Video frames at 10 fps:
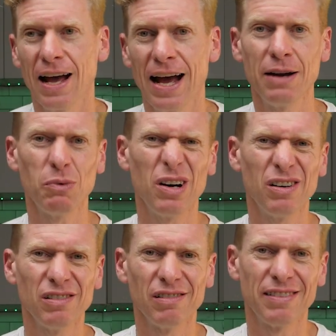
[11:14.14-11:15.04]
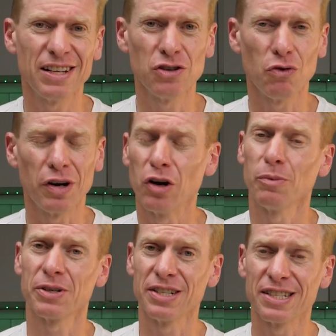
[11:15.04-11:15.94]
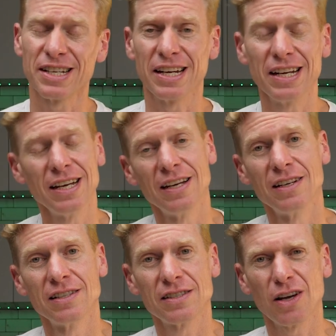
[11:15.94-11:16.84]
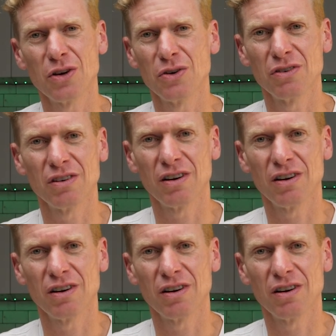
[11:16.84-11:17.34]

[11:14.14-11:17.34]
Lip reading: well, there's not really an option C, so